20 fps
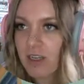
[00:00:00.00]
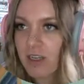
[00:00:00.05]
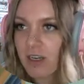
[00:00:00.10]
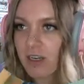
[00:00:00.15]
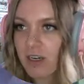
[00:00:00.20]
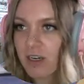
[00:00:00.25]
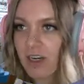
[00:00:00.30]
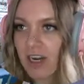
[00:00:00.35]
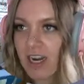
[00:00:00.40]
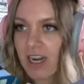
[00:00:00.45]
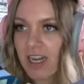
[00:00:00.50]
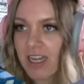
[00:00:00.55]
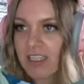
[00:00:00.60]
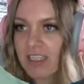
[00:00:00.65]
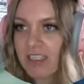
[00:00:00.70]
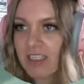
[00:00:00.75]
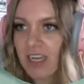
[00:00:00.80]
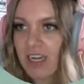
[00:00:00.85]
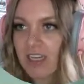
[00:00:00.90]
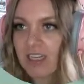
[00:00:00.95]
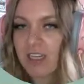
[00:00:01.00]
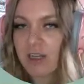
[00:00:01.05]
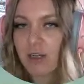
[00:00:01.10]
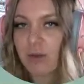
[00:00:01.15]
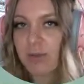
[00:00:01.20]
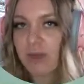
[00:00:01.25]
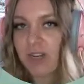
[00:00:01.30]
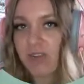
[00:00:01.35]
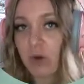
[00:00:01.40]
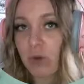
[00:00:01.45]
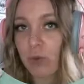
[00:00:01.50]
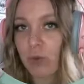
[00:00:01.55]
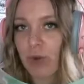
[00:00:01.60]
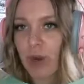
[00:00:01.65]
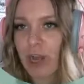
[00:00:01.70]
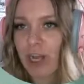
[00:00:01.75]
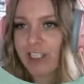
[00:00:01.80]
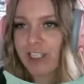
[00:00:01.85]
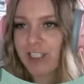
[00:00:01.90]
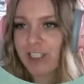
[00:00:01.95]
All right, he's got a little bit of a
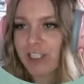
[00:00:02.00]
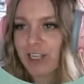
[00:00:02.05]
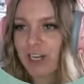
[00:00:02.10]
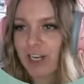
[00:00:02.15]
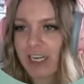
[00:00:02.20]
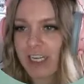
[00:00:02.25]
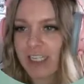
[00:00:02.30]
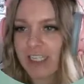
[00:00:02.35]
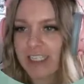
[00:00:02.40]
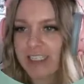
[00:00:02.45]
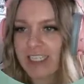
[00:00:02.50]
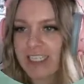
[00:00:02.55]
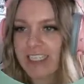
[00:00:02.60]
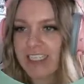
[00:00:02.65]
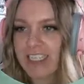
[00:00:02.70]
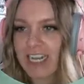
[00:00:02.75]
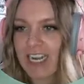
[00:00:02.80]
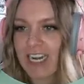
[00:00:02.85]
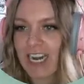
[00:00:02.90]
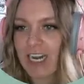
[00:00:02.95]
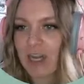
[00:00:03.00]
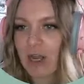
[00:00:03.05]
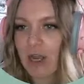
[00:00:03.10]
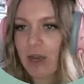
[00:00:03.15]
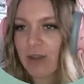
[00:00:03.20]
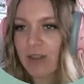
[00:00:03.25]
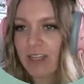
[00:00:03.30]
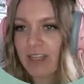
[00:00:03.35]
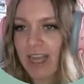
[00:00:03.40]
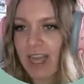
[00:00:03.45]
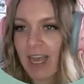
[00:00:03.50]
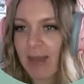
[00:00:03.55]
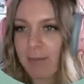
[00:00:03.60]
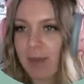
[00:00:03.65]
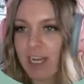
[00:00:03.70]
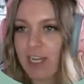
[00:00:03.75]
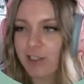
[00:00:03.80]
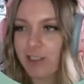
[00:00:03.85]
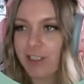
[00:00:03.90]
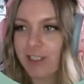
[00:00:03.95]
rock star illness, and I know that that
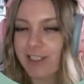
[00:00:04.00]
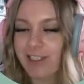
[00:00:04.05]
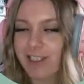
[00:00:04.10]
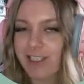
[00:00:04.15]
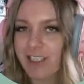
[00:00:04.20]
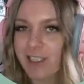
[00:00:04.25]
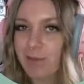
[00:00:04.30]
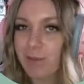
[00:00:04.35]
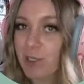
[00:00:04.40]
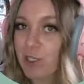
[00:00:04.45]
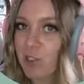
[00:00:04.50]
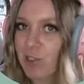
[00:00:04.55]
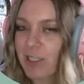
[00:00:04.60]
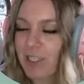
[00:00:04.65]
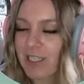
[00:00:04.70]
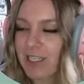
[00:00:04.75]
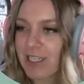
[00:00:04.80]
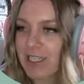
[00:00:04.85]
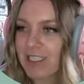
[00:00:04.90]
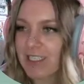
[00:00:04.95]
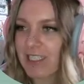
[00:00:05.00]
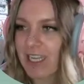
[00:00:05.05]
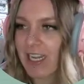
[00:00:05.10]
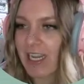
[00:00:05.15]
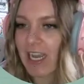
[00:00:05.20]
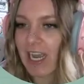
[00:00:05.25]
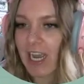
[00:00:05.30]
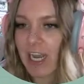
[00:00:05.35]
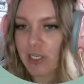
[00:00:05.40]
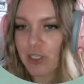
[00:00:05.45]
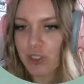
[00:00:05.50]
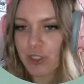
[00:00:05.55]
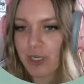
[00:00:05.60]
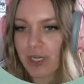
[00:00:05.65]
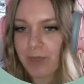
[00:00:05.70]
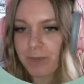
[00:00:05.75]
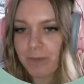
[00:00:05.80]
patient needs to be treated in psychiatry.